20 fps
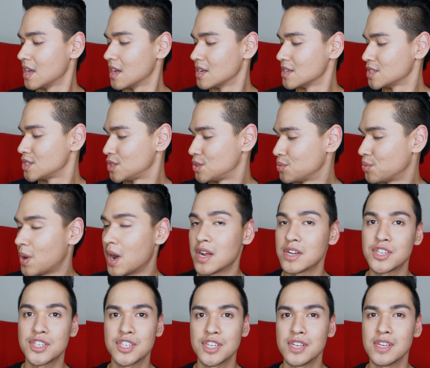
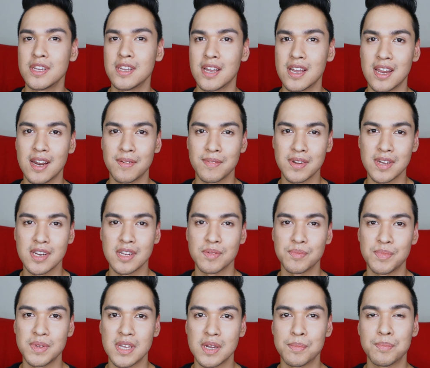swatching and I'm going to
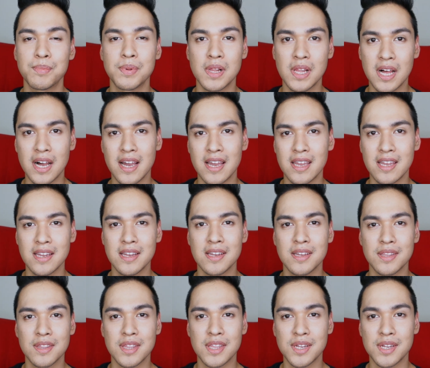be applying